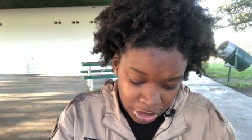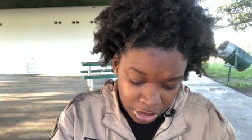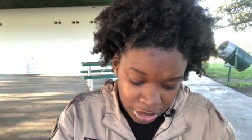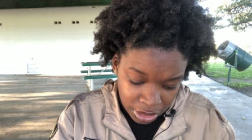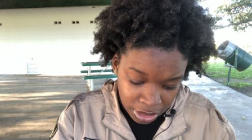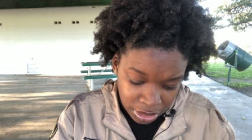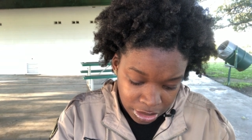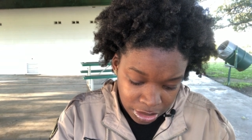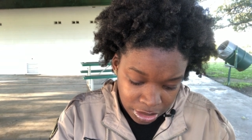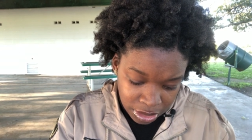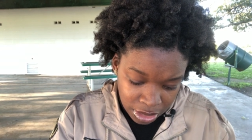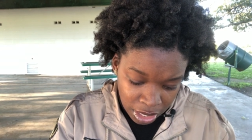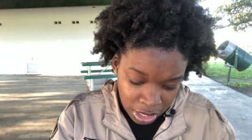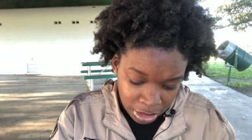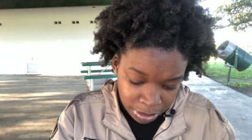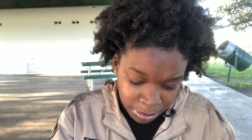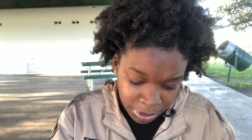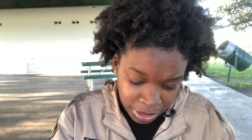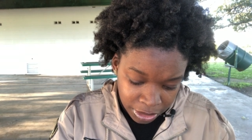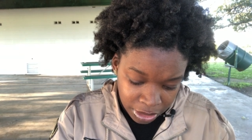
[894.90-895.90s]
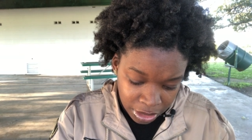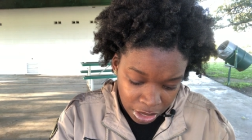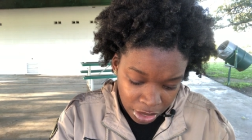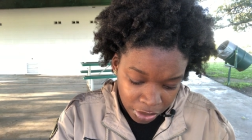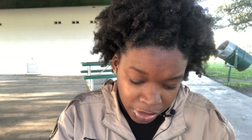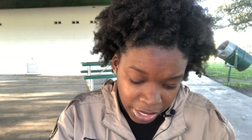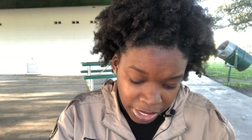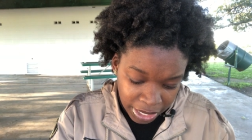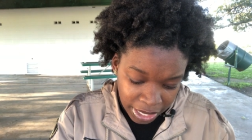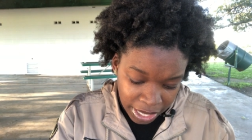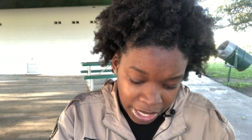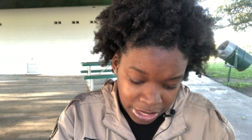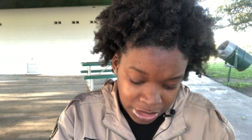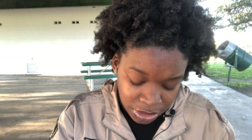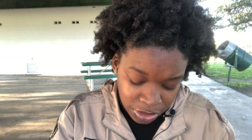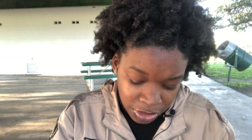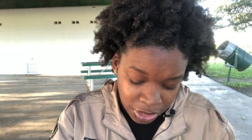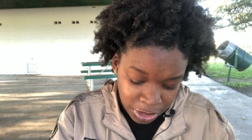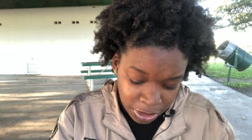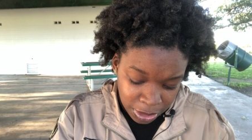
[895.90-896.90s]
and Solomon. Okay, yeah.
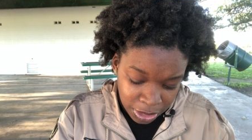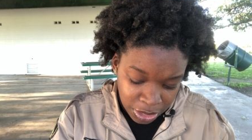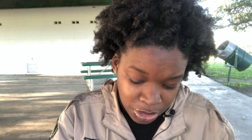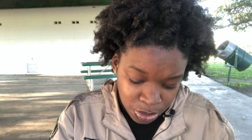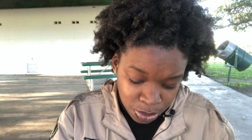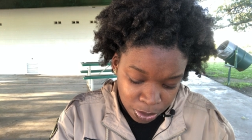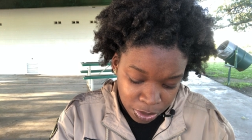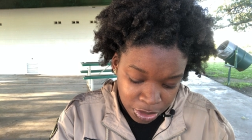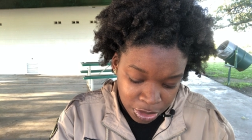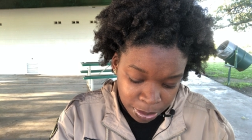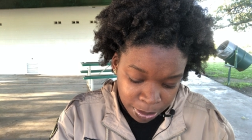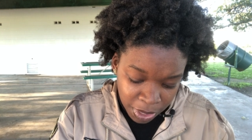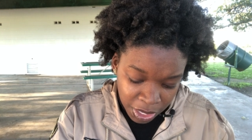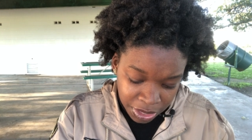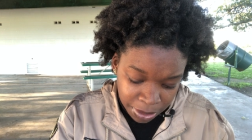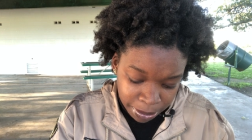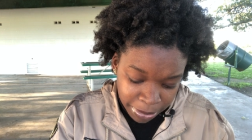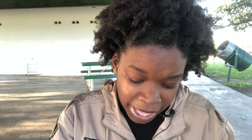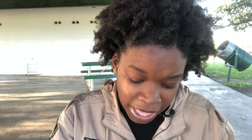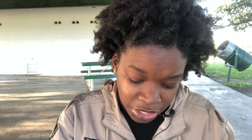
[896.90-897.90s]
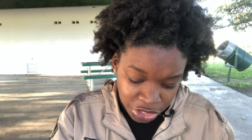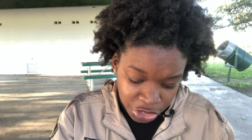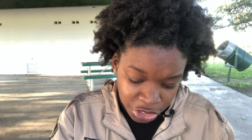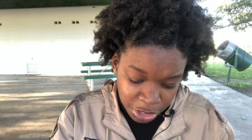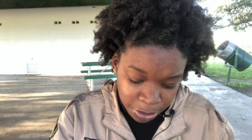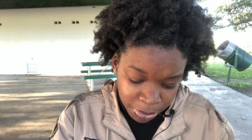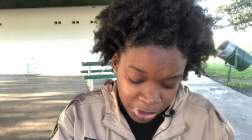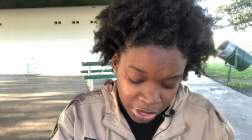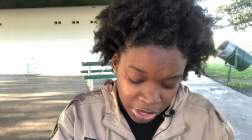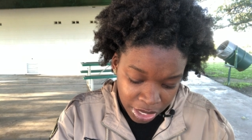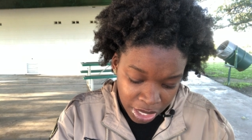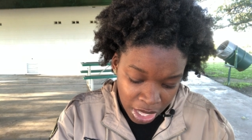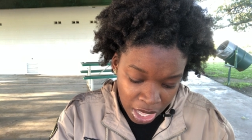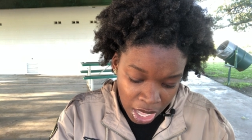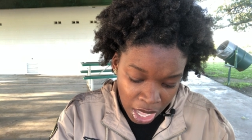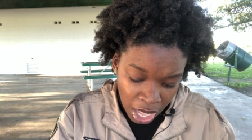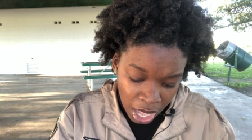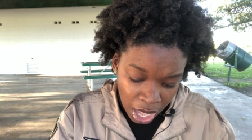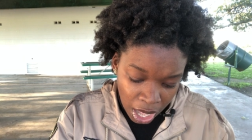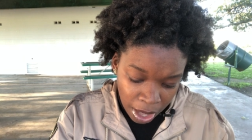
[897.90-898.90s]
So he he swore to Bathsheba.
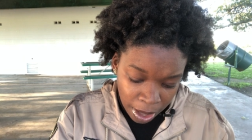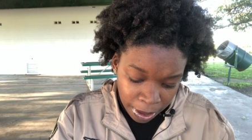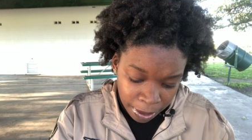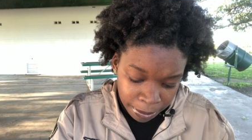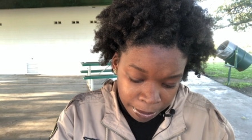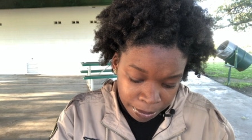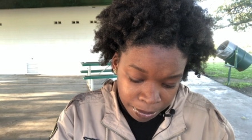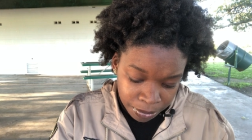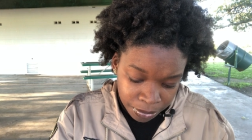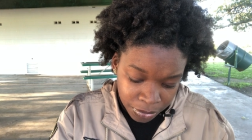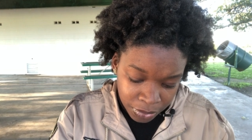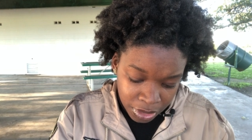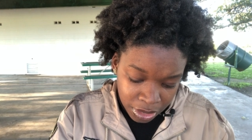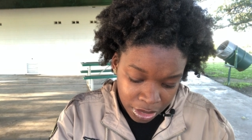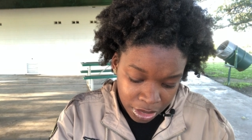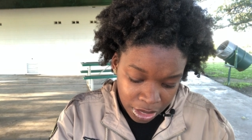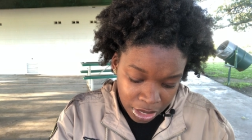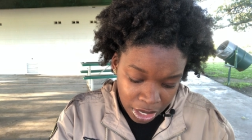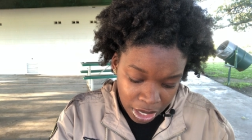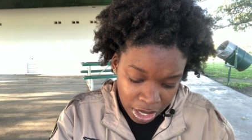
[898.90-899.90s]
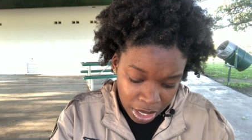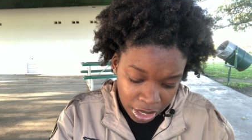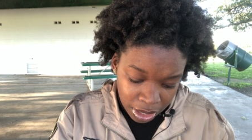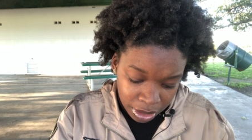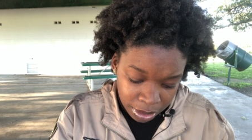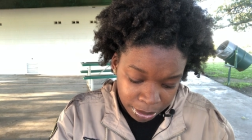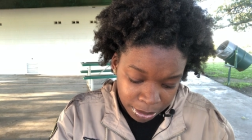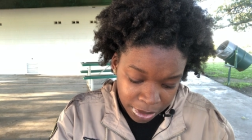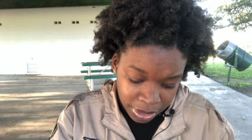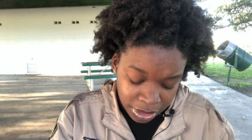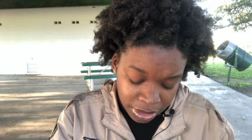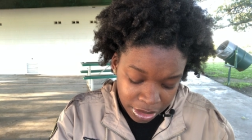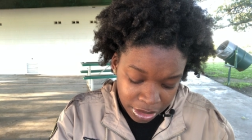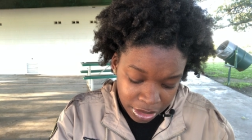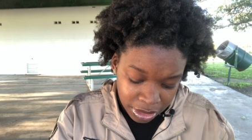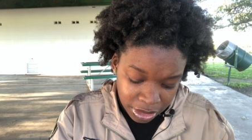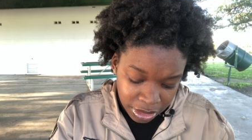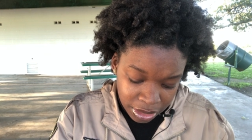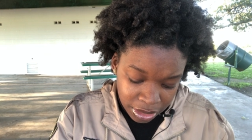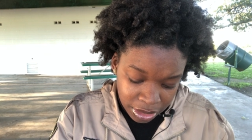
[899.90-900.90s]
Um, um,
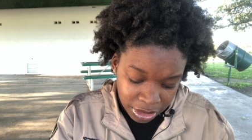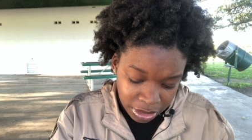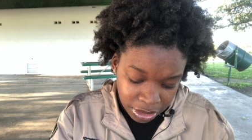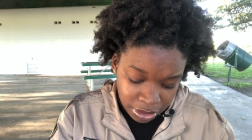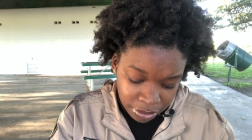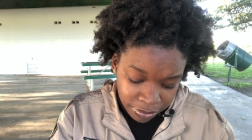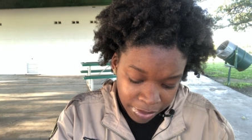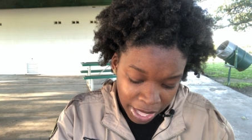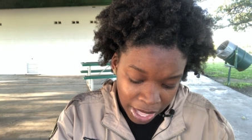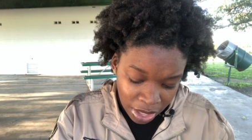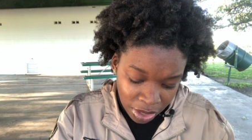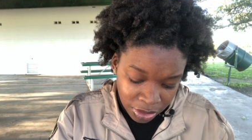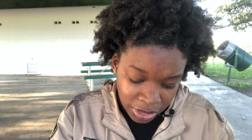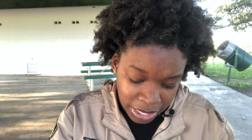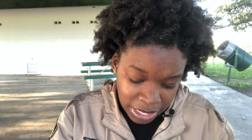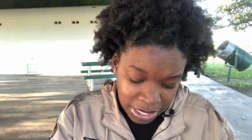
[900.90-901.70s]
the vow that he